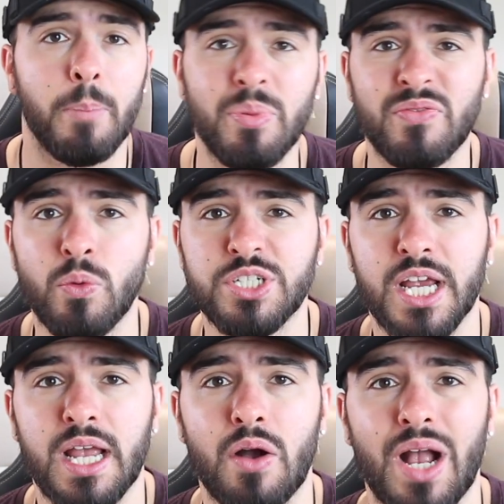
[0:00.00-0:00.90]
But before we
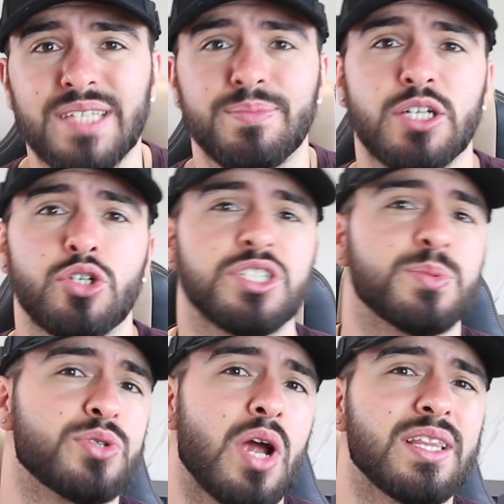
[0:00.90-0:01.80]
check out guys, make sure you
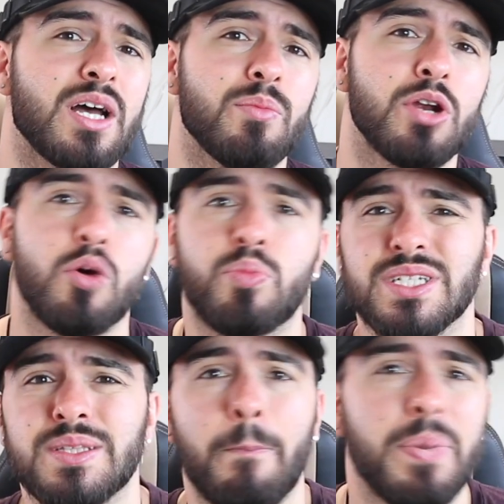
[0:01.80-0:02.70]
subscribe down below,
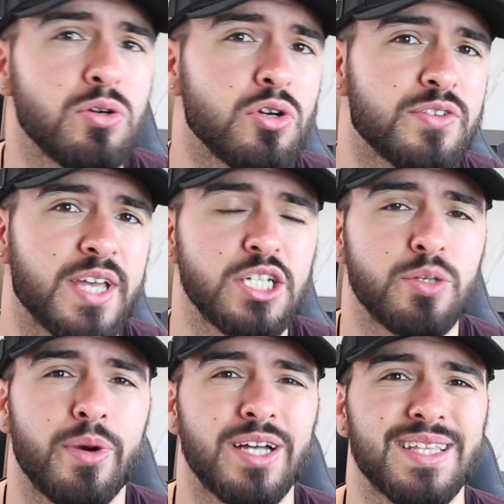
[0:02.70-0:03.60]
press the bell
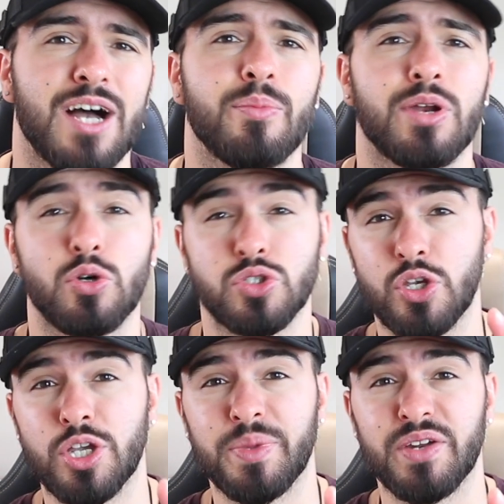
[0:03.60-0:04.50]
notification button down below so
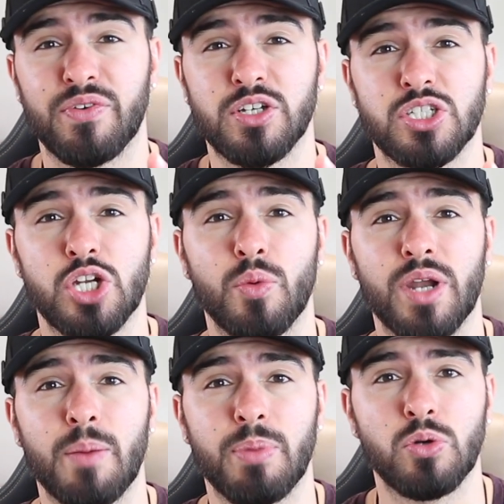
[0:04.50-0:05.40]
you can be the first to know
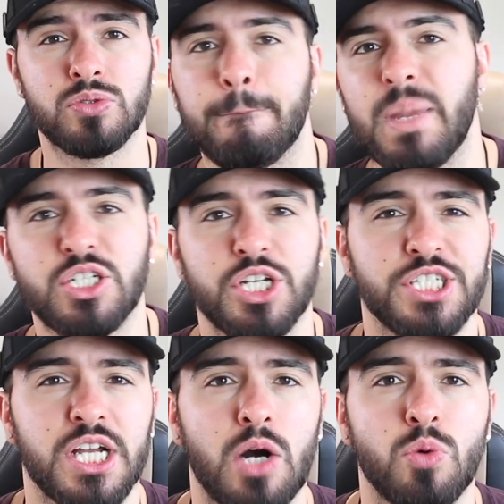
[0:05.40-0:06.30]
when I upload. Make sure you
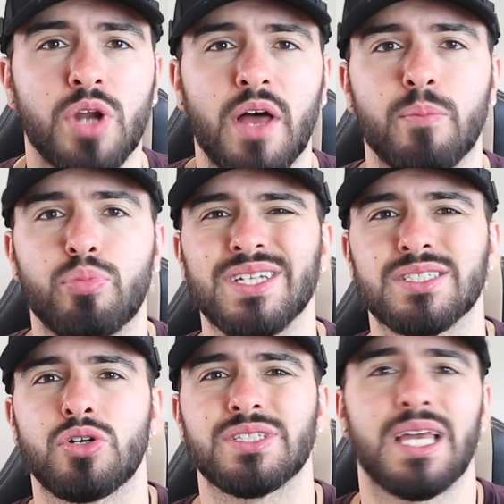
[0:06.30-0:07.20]
check out all the other
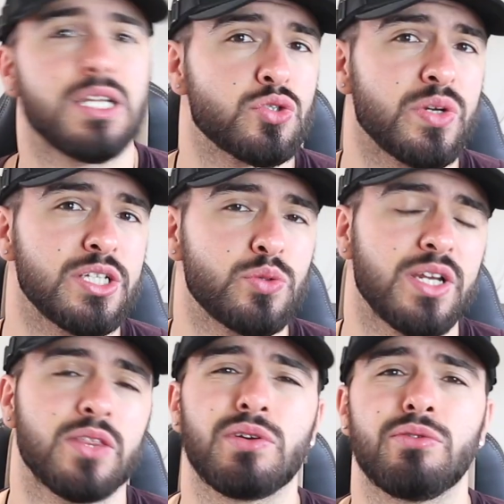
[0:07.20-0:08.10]
Britain's Got Talent
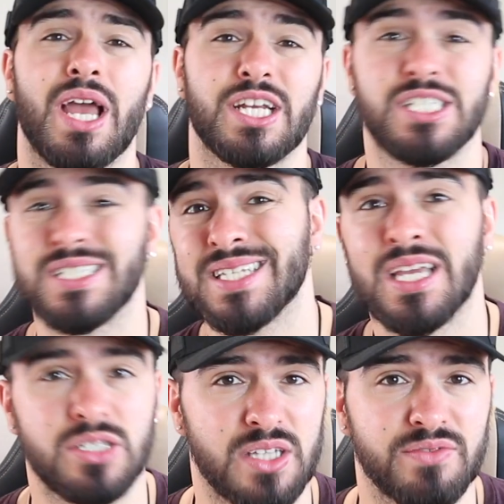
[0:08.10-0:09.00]
2023 reactions
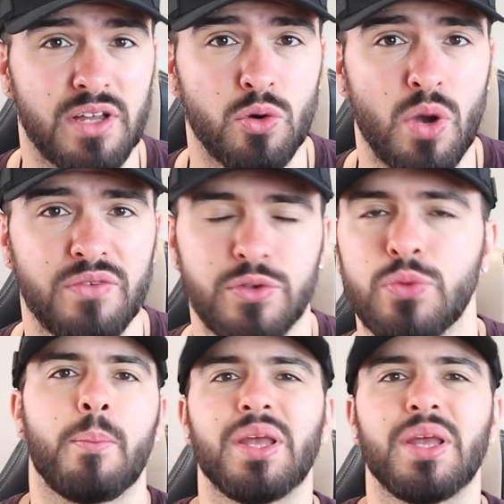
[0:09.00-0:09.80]
because I've done quite a few.